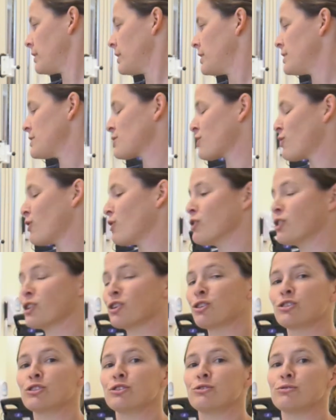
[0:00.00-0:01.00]
is called a
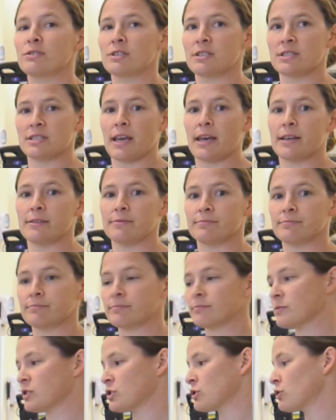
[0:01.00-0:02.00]
glute set.
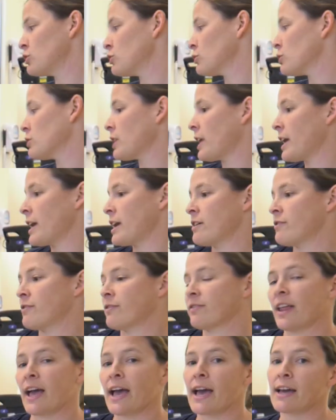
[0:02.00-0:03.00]
So you'll lay
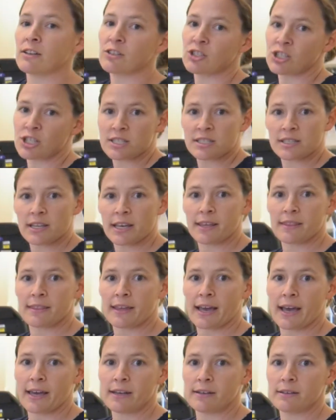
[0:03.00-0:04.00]
flat just like
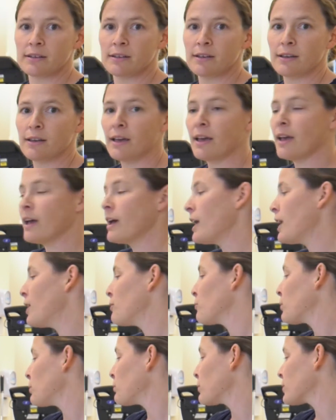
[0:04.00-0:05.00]
that,
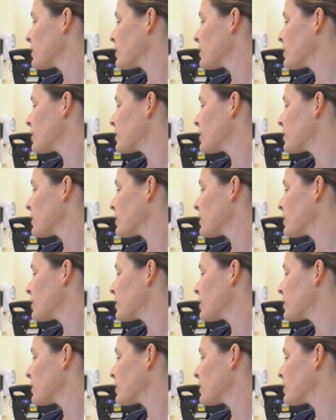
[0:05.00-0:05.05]
and what